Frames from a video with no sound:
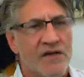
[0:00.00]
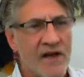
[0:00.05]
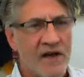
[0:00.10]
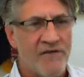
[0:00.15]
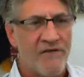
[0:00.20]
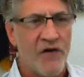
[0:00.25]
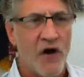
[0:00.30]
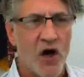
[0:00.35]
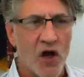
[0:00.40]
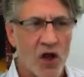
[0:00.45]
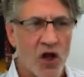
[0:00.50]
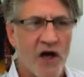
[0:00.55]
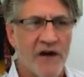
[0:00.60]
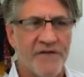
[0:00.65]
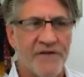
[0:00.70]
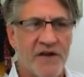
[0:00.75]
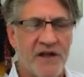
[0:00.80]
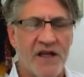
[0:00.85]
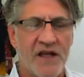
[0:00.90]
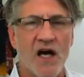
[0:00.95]
they fall
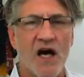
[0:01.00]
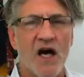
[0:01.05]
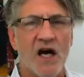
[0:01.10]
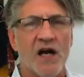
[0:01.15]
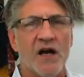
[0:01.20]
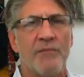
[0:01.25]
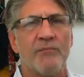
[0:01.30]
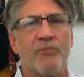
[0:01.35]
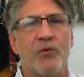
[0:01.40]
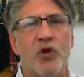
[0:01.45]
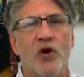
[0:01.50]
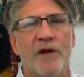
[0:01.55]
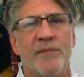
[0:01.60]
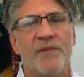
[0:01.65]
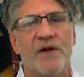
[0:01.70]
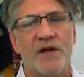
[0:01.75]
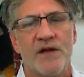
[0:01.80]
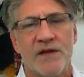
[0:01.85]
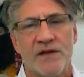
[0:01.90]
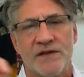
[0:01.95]
off the
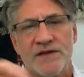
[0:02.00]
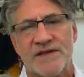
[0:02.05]
unemployment